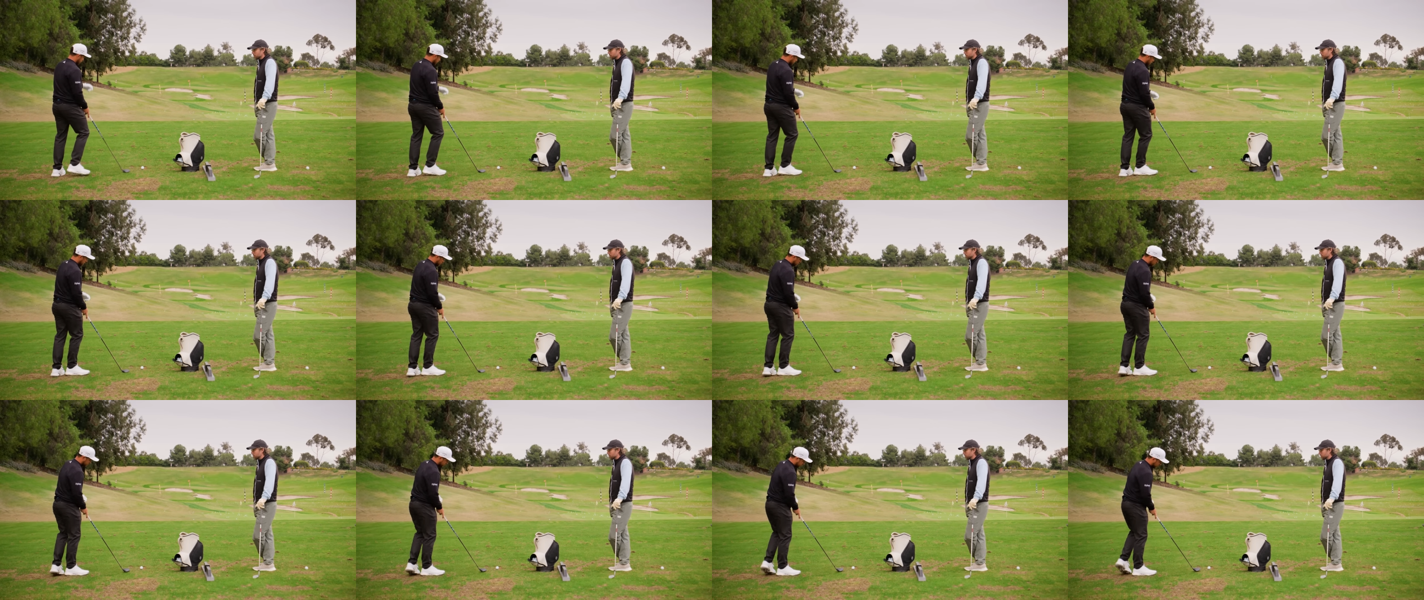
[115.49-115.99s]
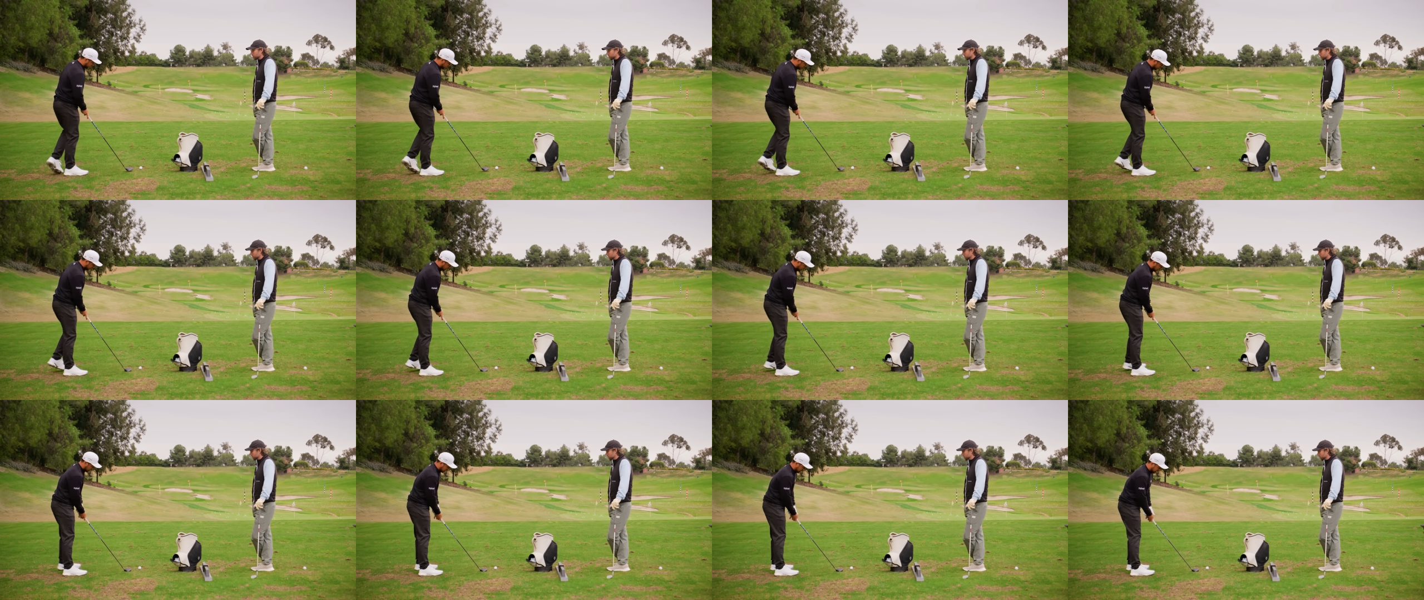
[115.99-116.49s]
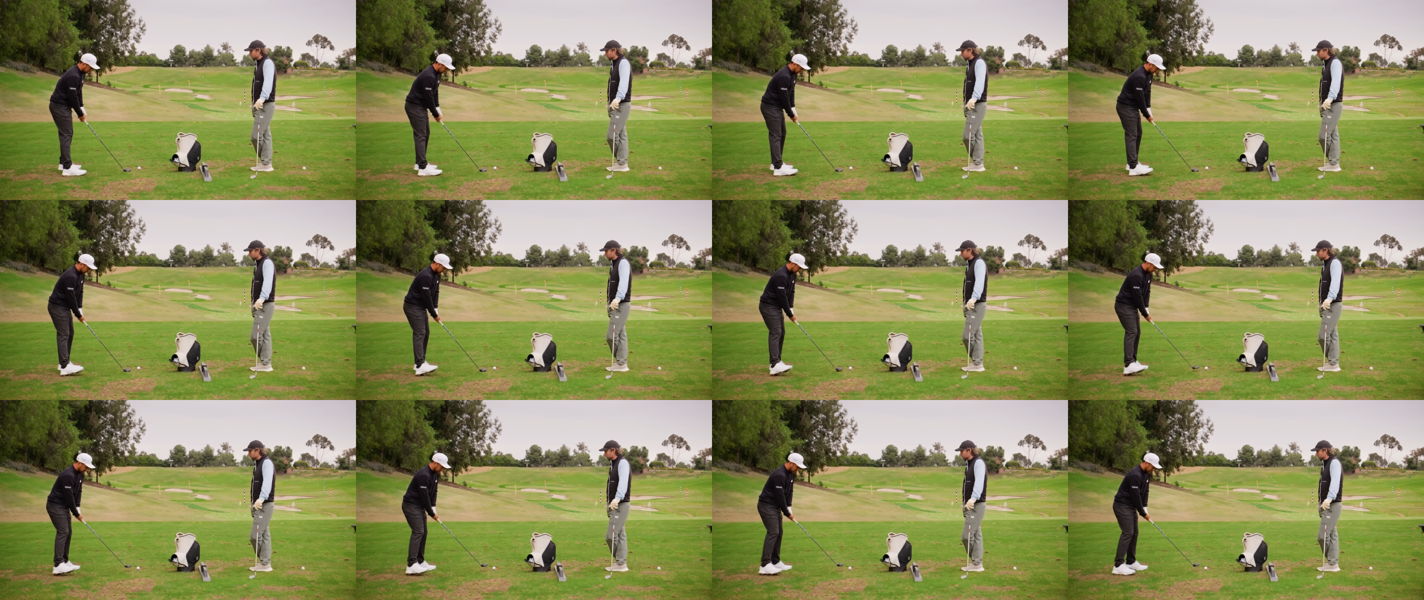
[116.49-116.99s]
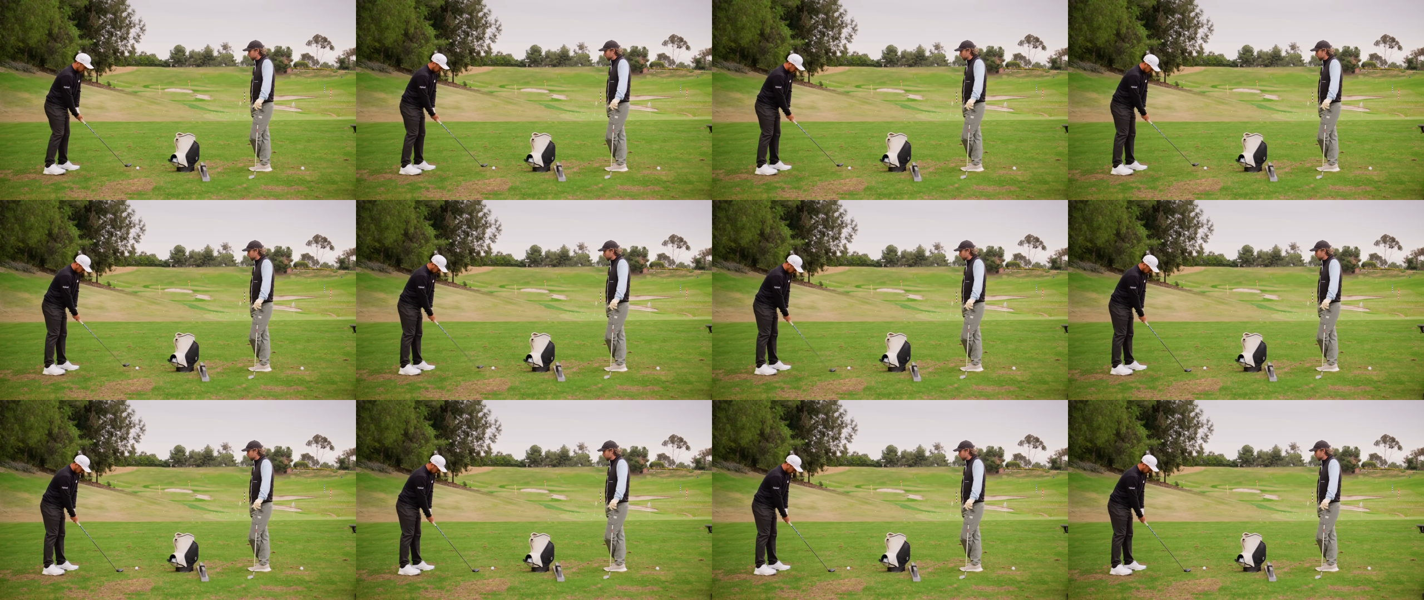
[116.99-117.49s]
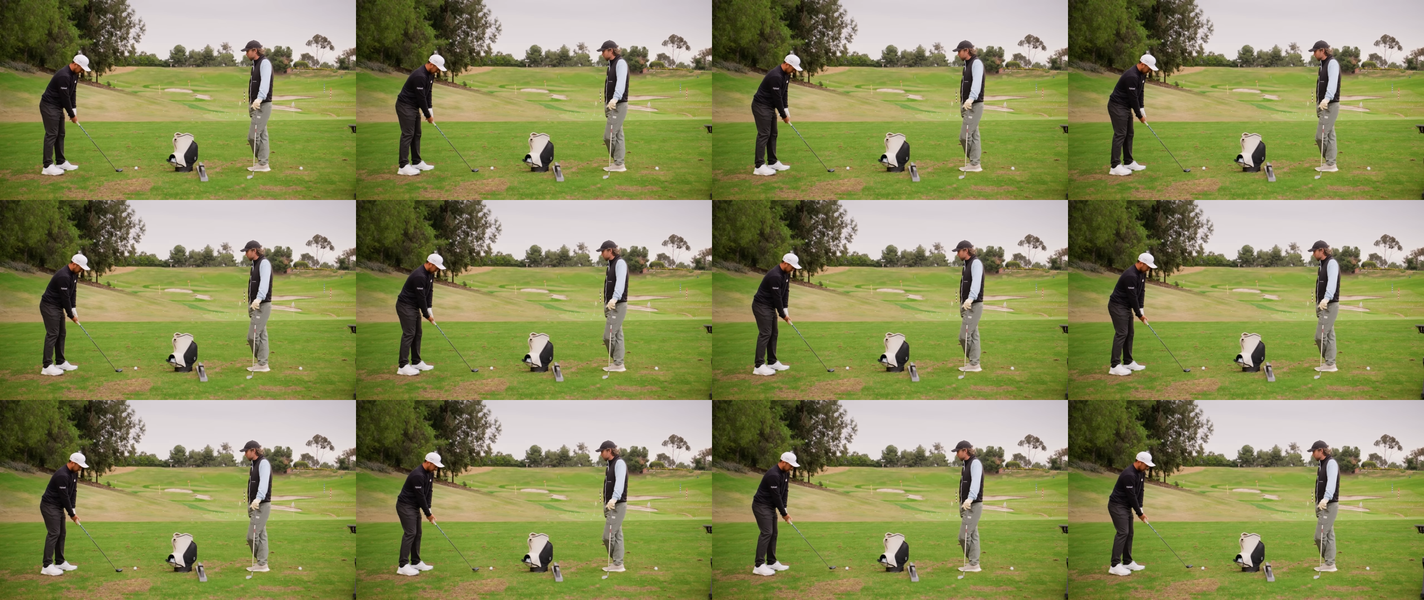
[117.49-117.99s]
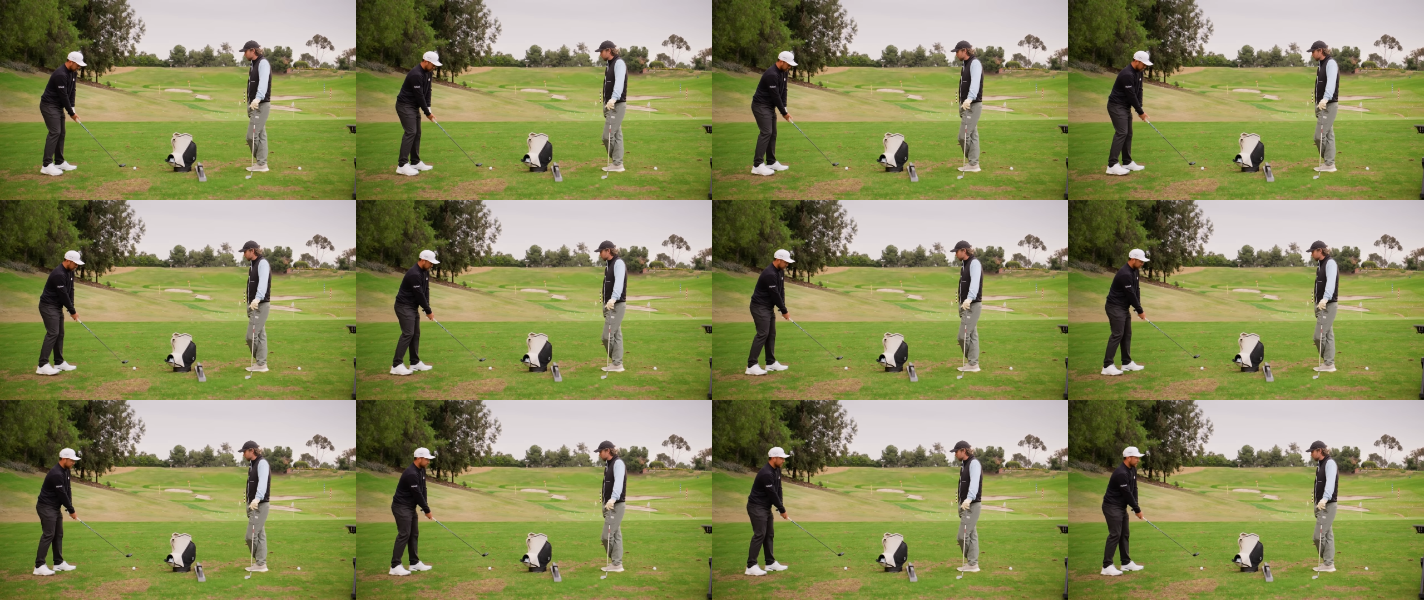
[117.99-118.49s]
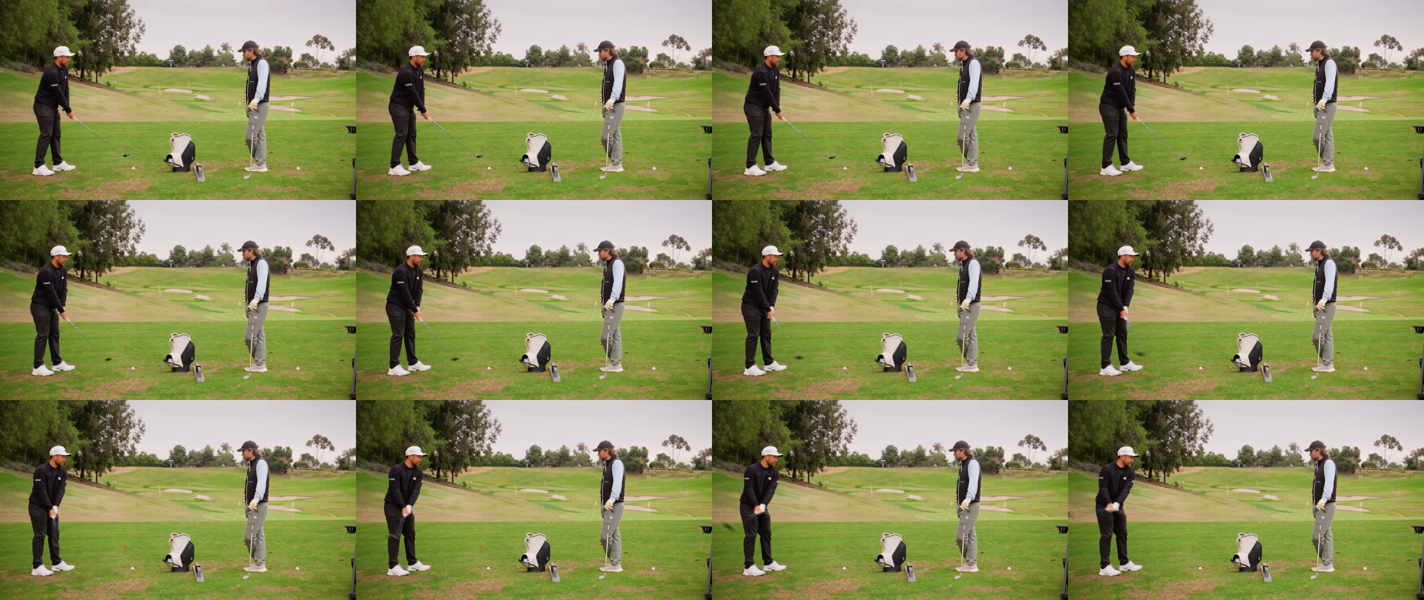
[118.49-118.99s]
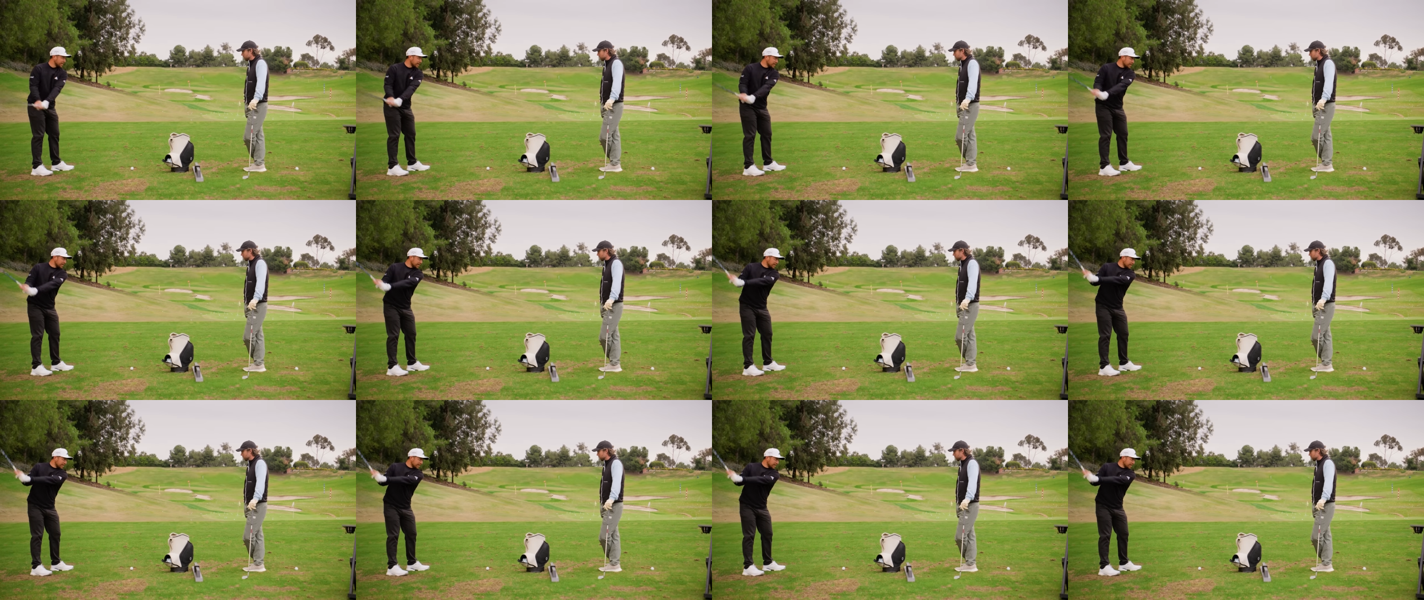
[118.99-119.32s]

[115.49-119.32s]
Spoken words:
No face is visible, so there are no lips to read.